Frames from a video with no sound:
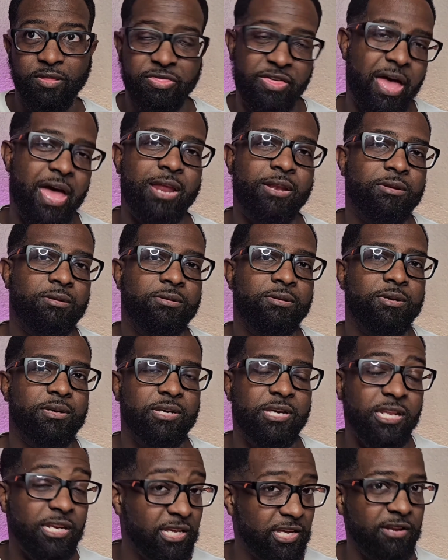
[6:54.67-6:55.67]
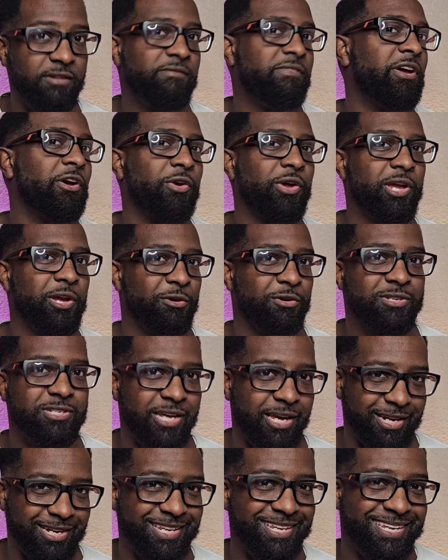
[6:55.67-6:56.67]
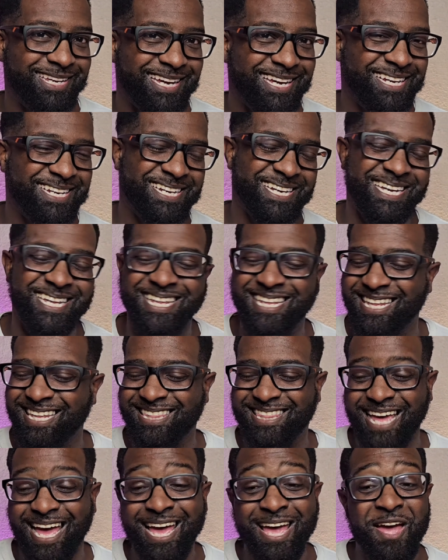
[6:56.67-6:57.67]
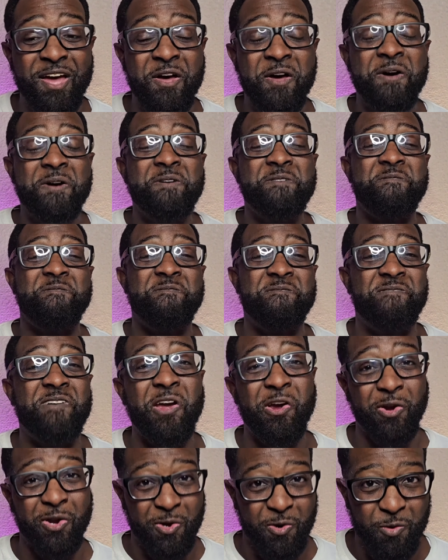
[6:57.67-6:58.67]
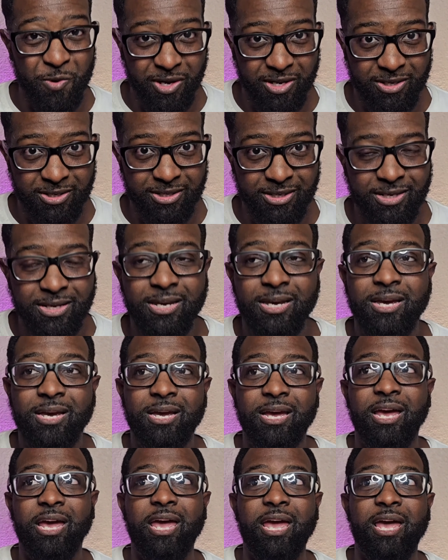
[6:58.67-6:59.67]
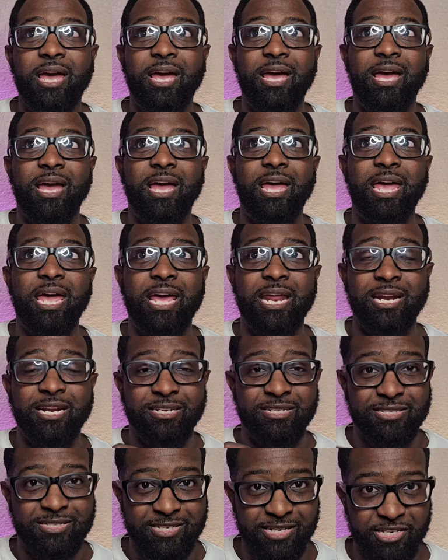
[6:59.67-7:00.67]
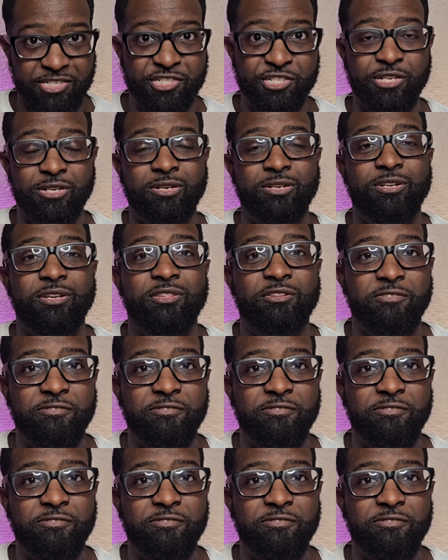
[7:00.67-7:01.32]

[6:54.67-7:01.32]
That can get very irritating that very quickly. In addition to